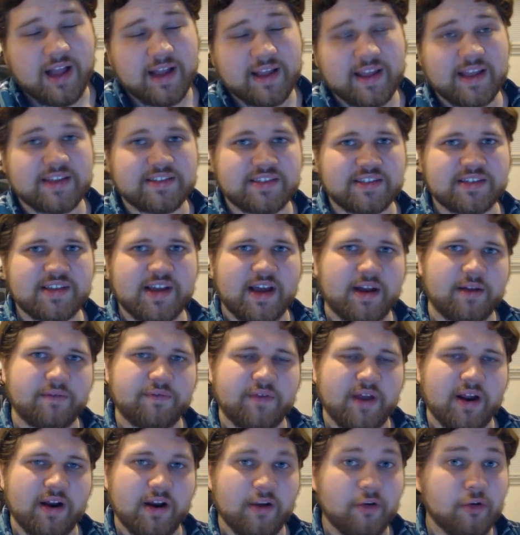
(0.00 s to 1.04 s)
I guess it's kind of
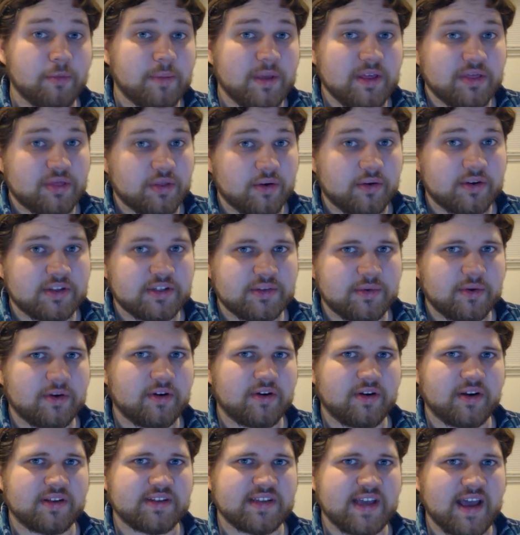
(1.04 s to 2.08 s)
fair. It would be
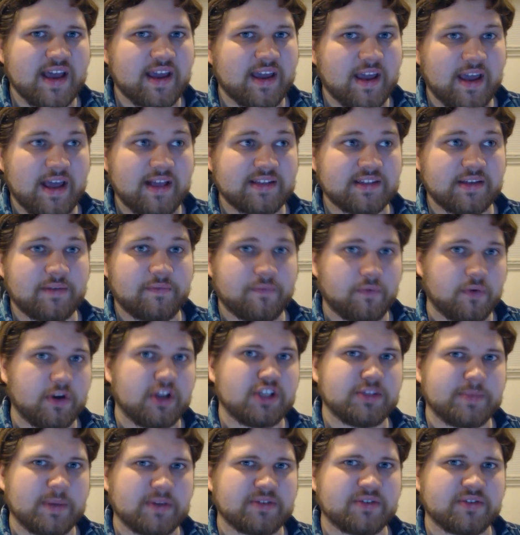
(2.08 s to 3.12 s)
3200 attack as a
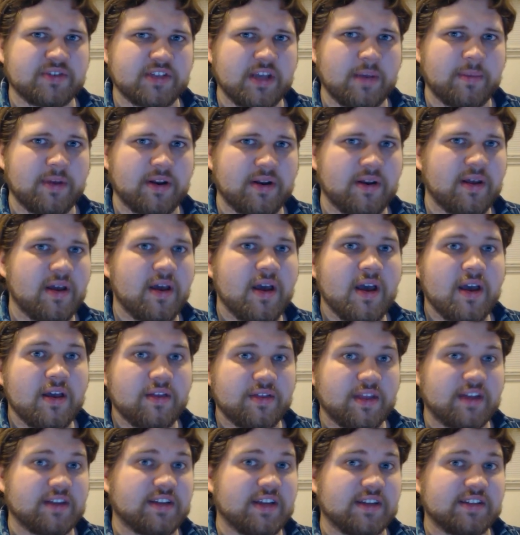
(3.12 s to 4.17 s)
free special summon
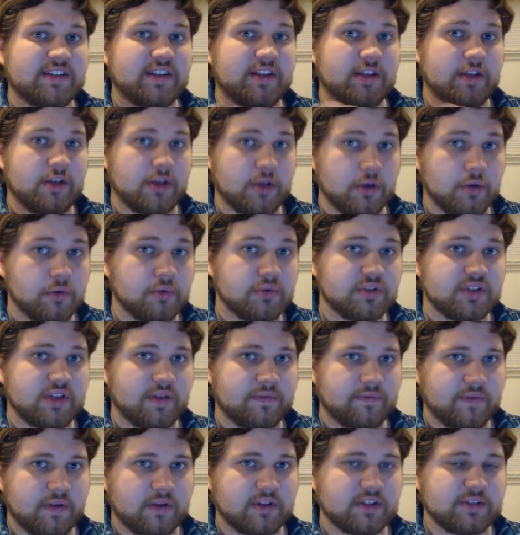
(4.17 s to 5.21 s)
that doesn't use
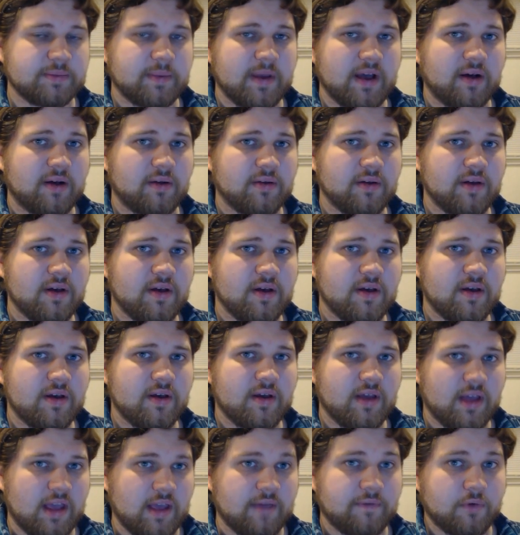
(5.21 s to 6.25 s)
the field spell.
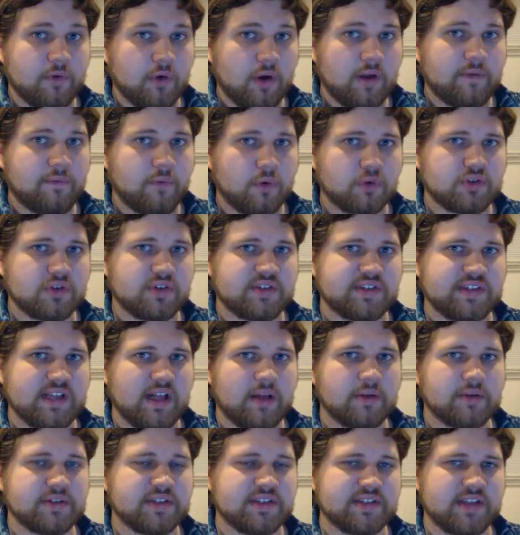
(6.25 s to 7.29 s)
If Great Fortress
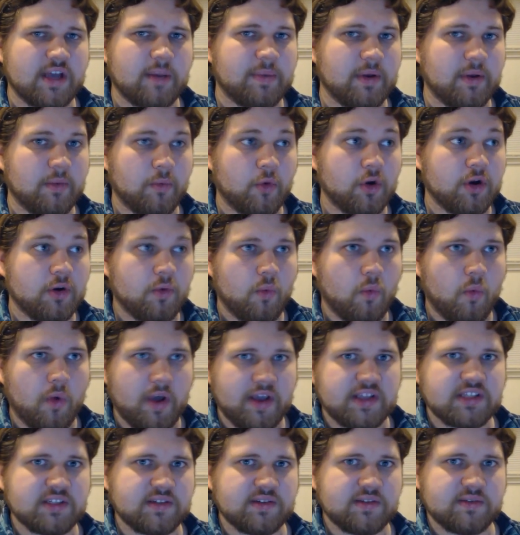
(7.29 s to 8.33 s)
Zelos is up, it wouldn't
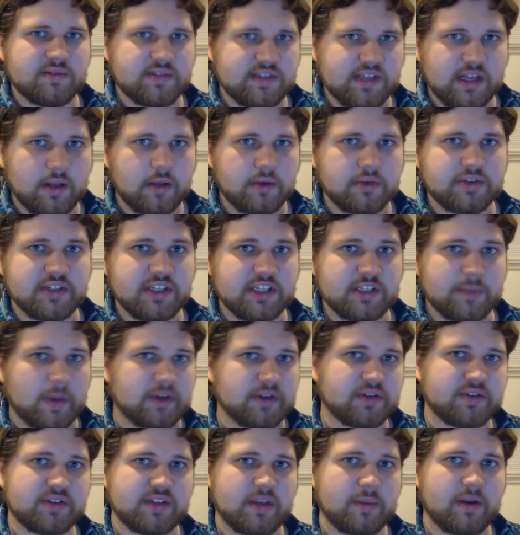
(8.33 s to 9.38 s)
waste Zelos'
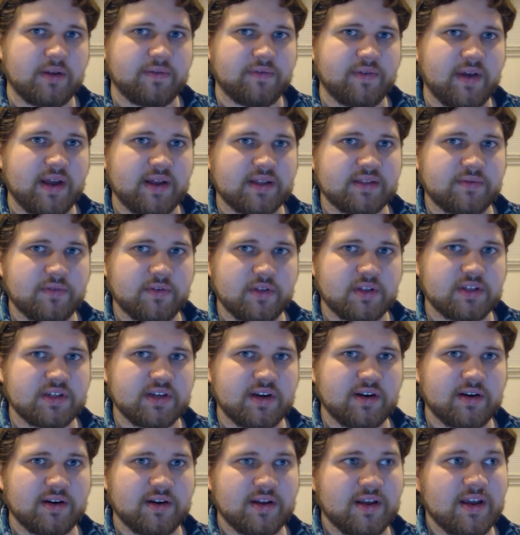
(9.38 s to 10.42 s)
special summon effect for the
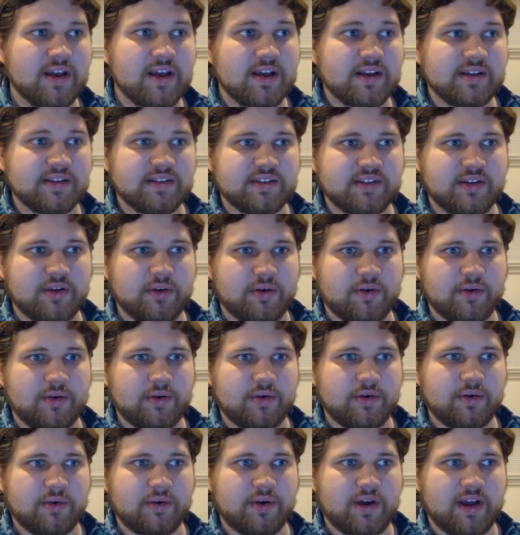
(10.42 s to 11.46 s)
turn,
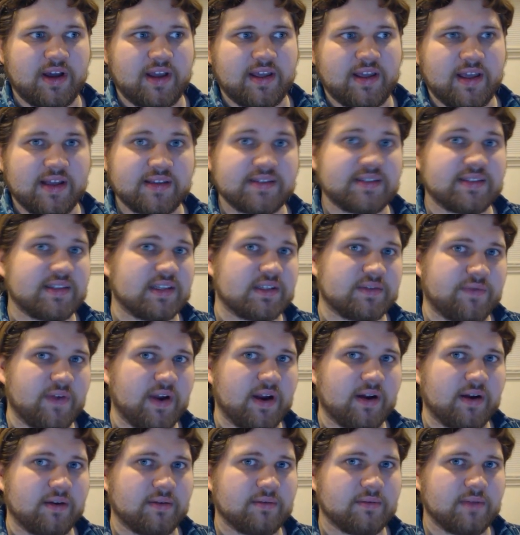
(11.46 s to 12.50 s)
so I guess that's
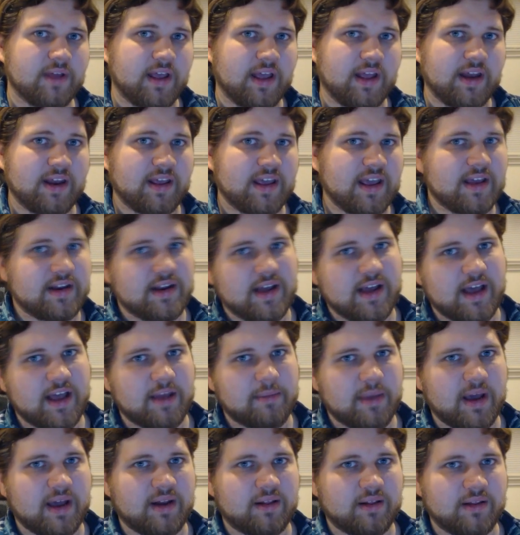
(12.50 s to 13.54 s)
fair. And it can't die
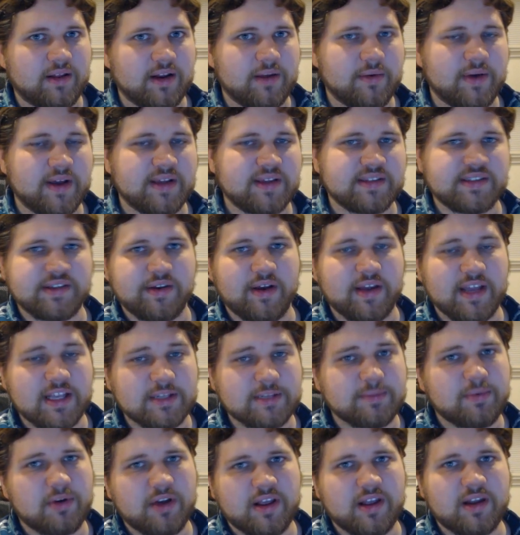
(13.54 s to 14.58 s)
in battle anyway, so I
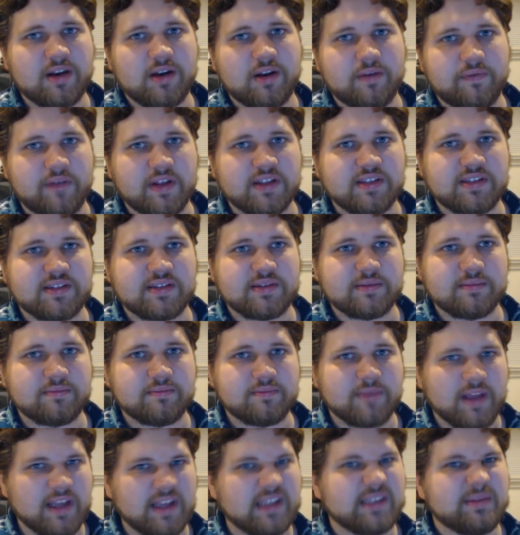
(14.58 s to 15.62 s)
guess putting it in defense
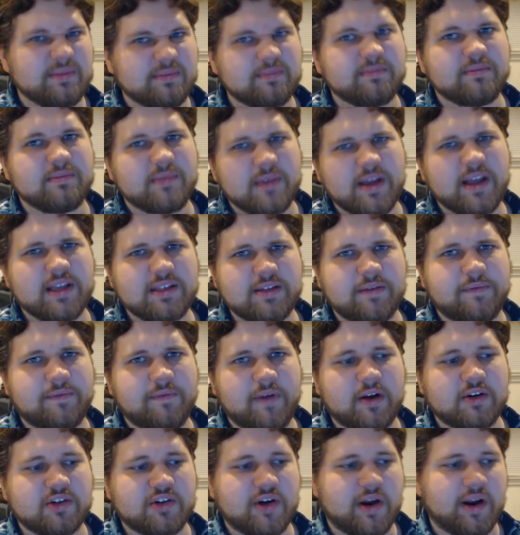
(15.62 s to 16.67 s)
is is a
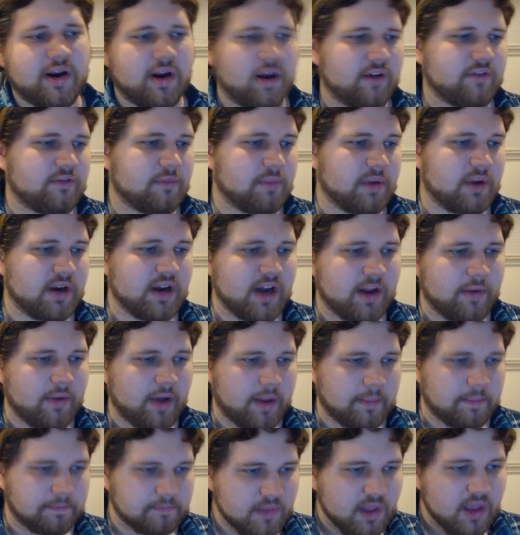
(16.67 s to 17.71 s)
fair trade-off. But
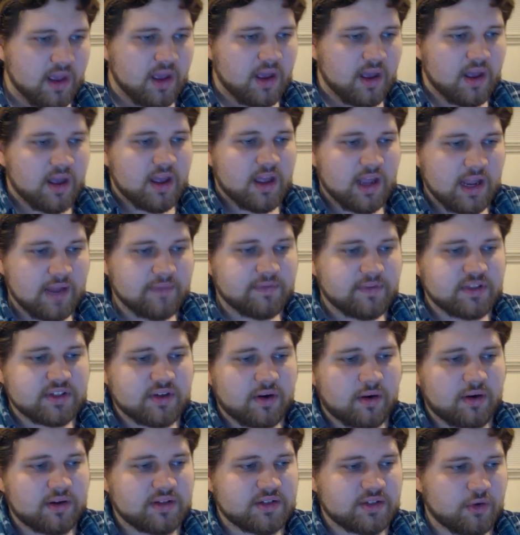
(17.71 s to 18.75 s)
anyway, if this
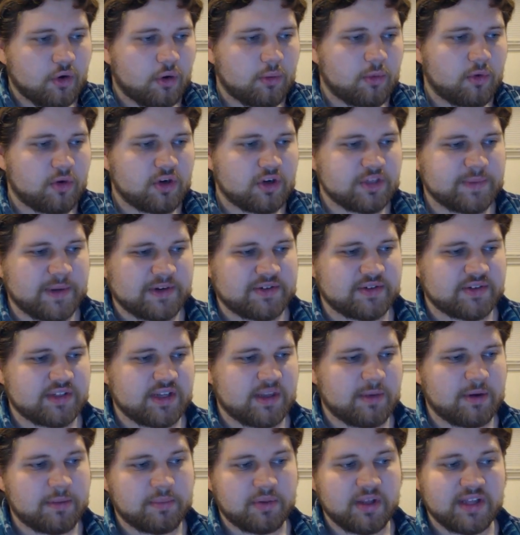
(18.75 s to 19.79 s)
card is normal or special
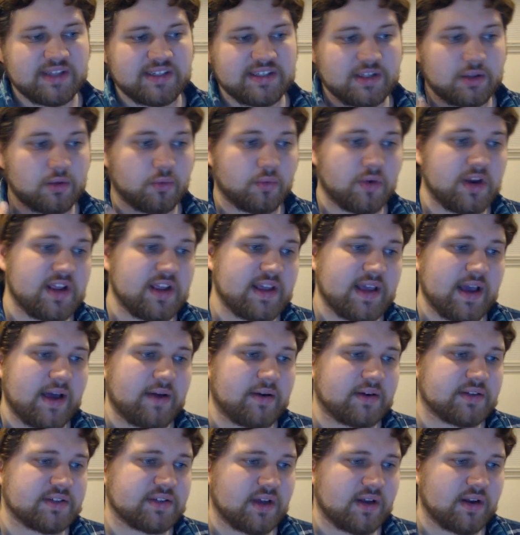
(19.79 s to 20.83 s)
summon, place three
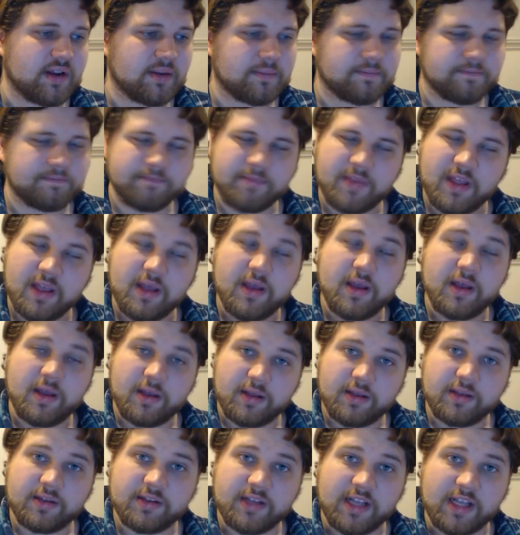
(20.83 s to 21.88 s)
counters on it.
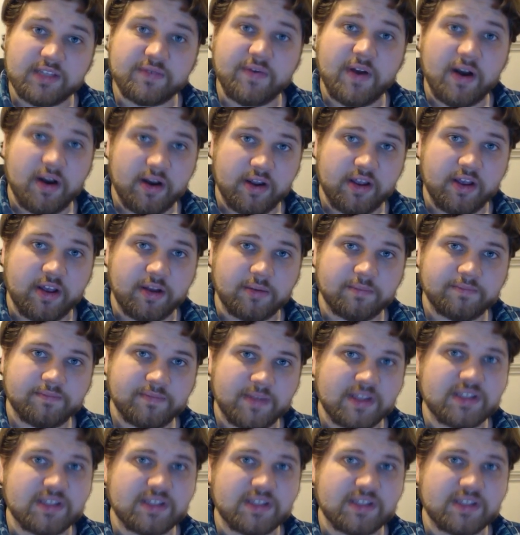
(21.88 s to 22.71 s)
That's very good.